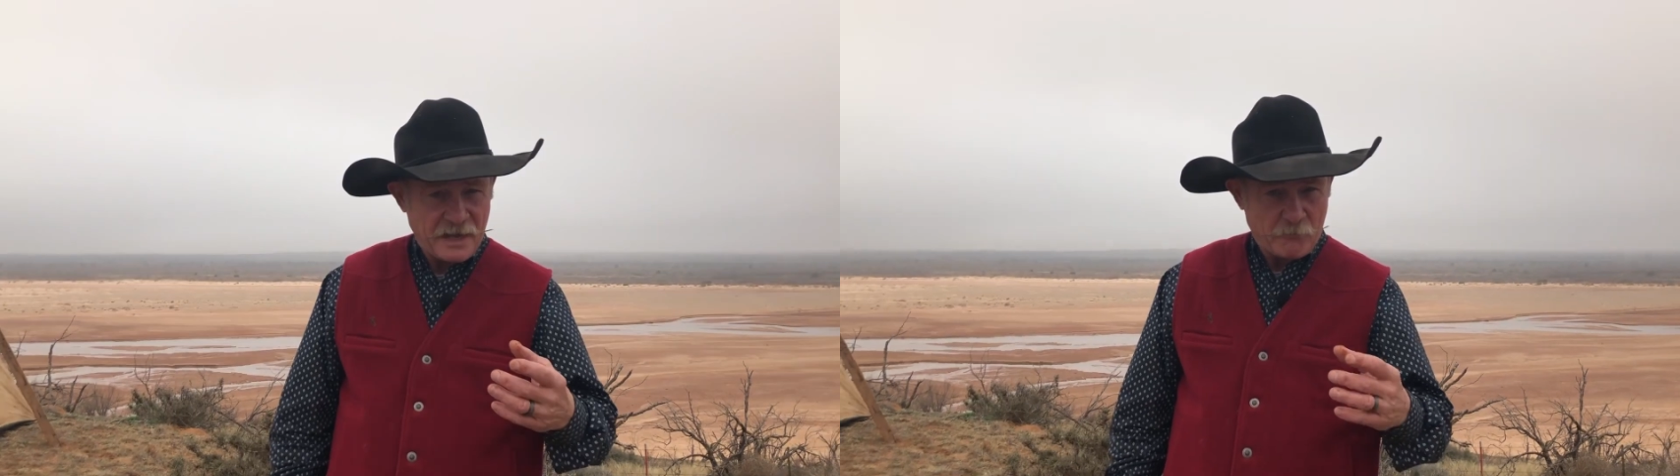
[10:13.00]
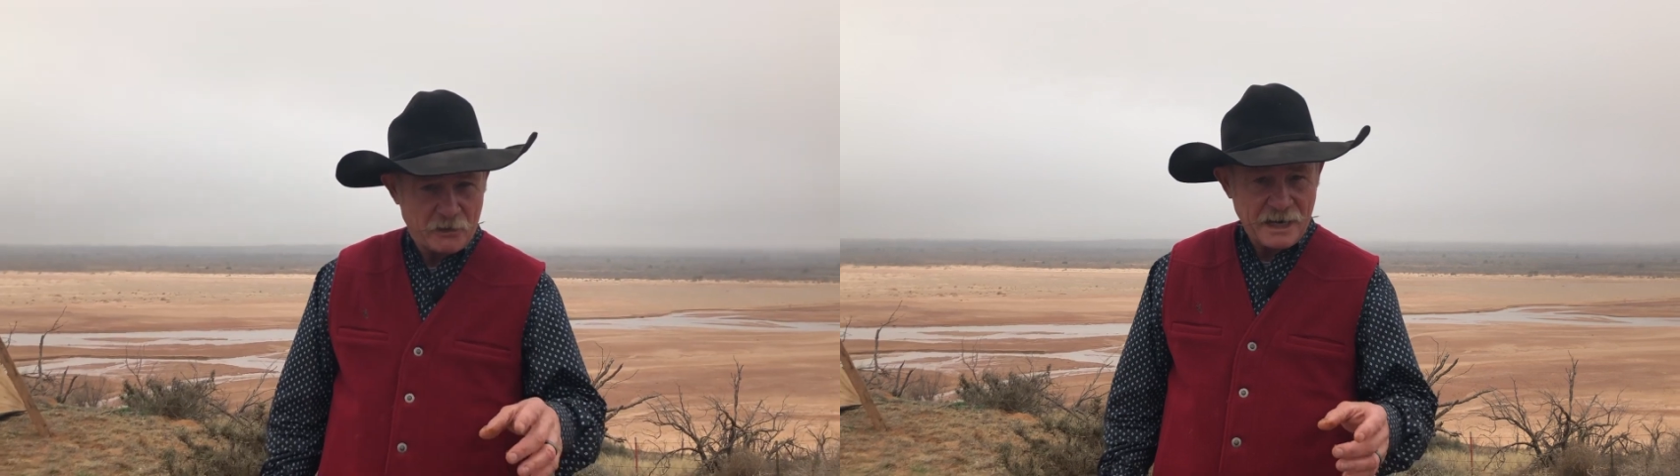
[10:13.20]

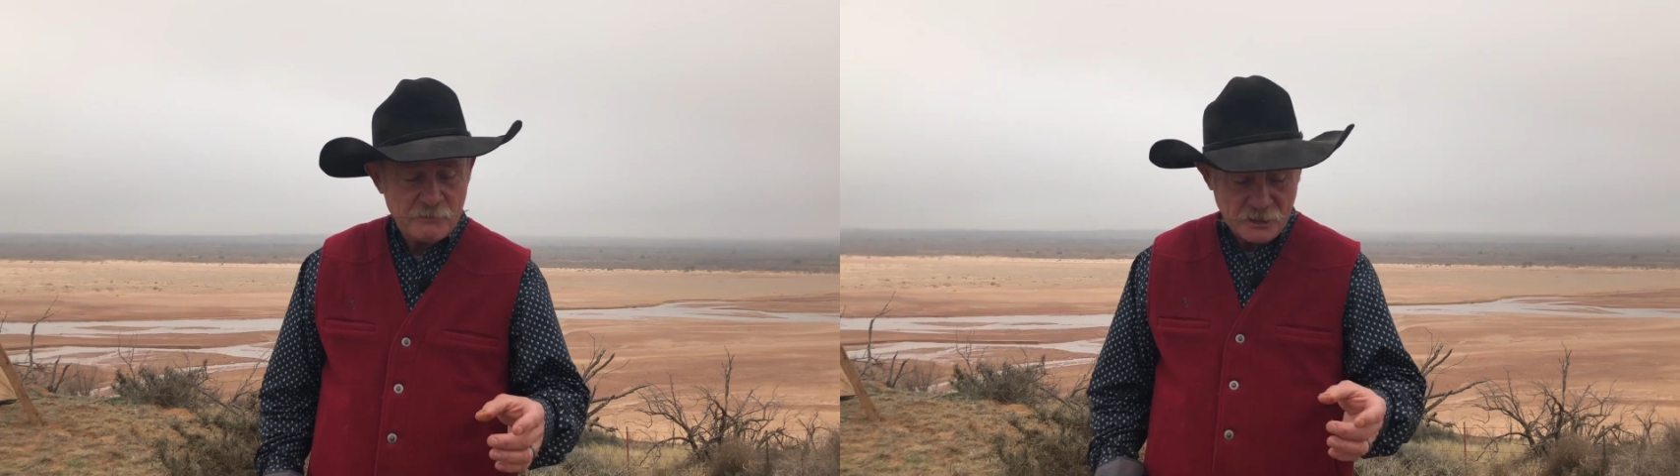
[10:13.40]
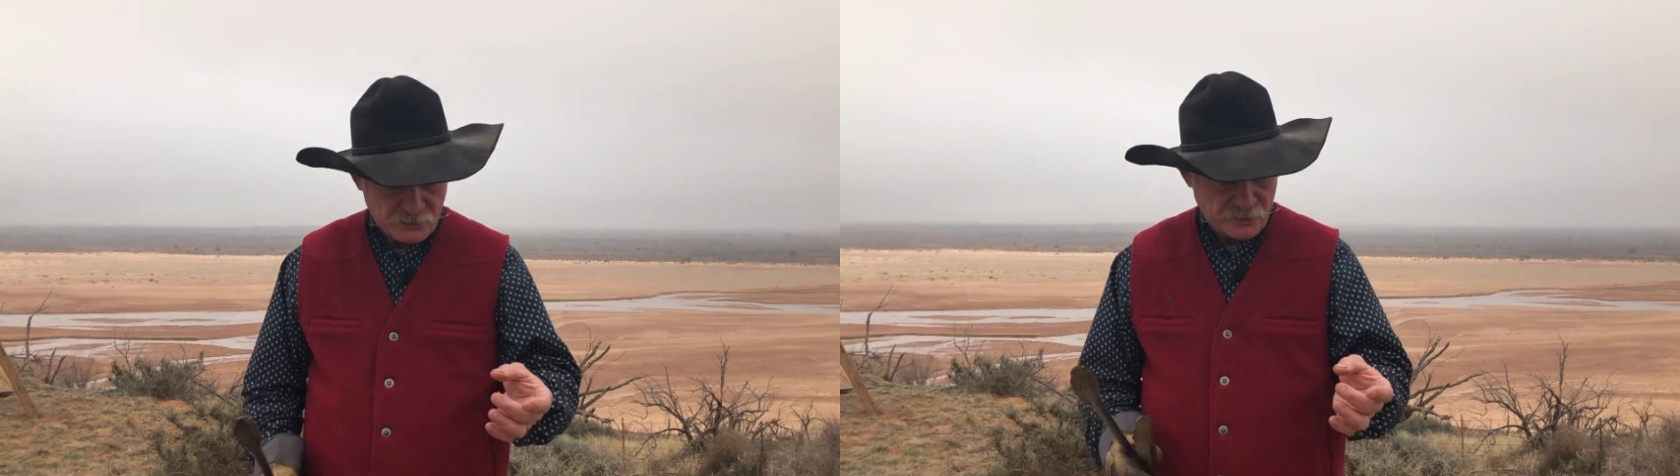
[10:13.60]
Now when I'm
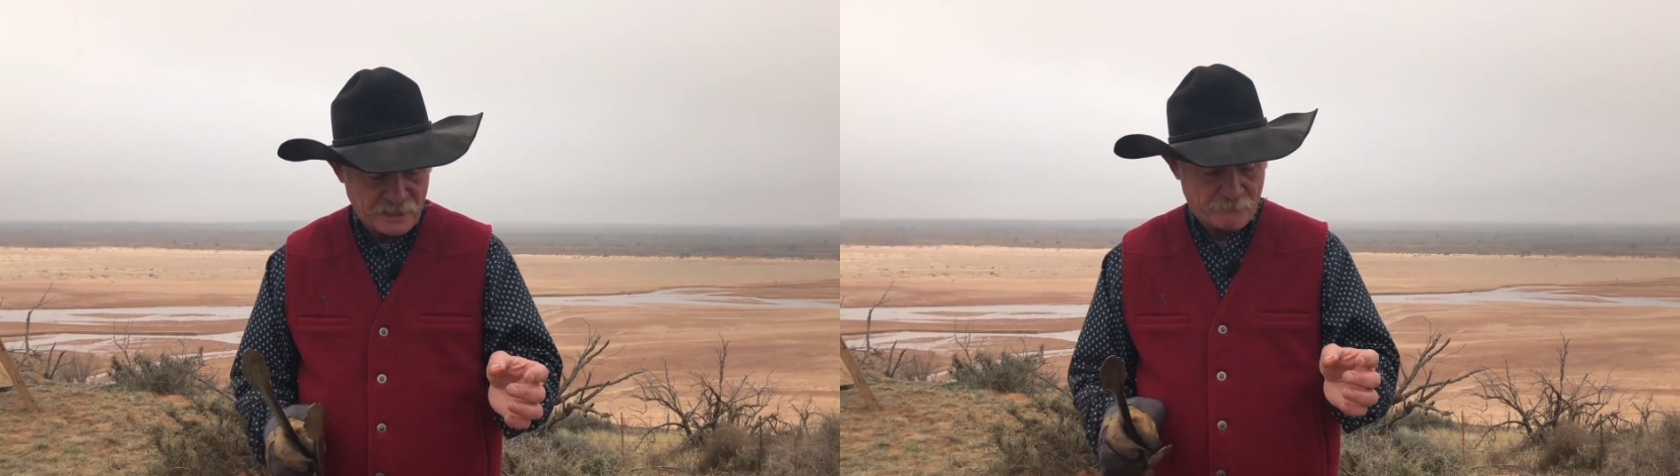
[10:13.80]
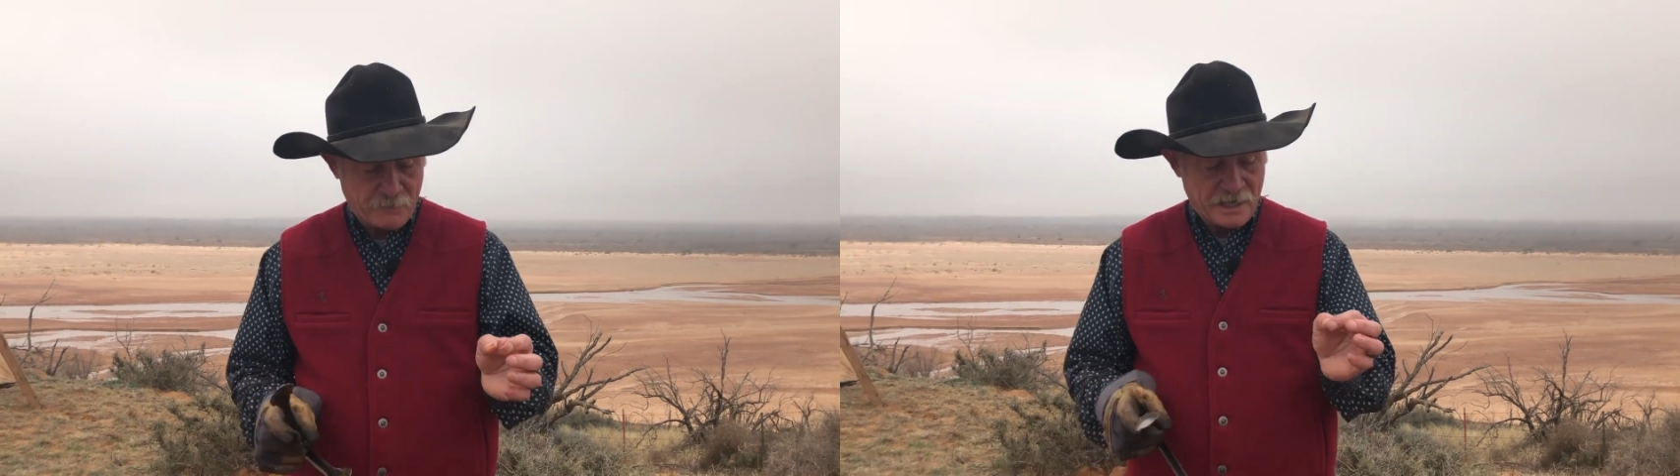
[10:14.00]
touching
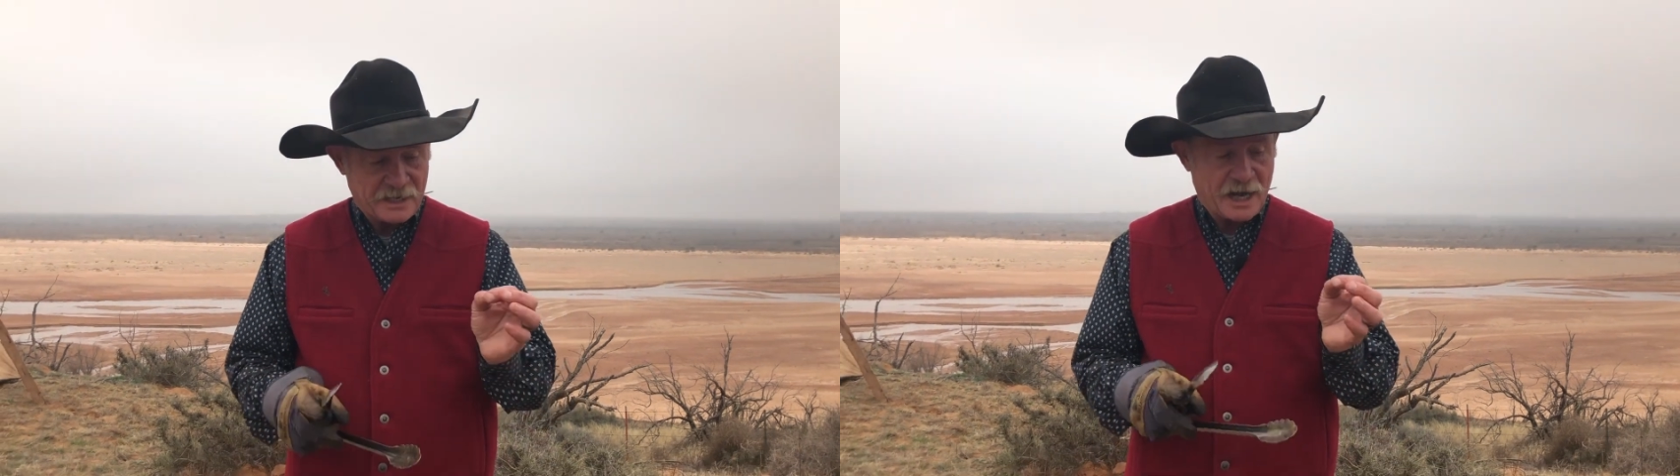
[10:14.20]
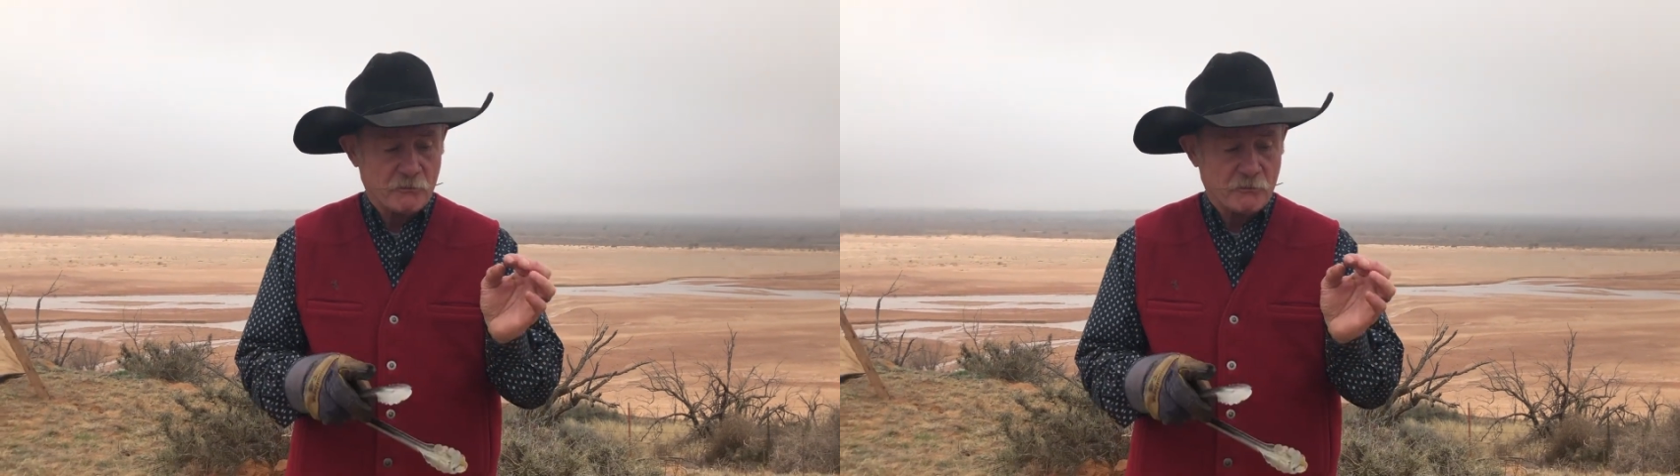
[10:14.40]
that meat,